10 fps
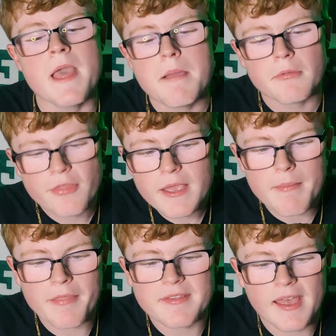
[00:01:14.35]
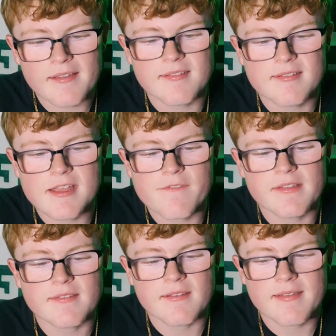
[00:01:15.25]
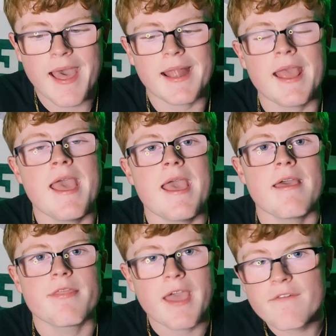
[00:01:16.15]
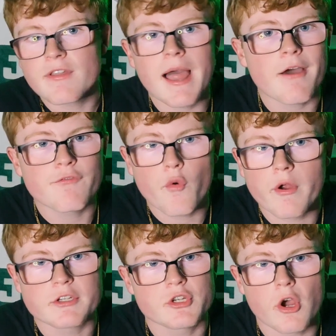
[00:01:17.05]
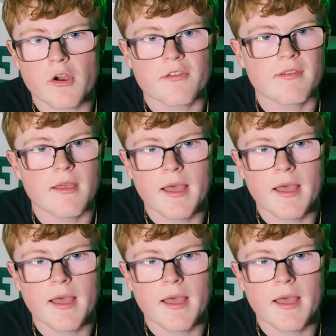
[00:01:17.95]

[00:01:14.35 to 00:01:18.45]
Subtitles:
But the thing about the Texans defense is that they have allowed 400 yards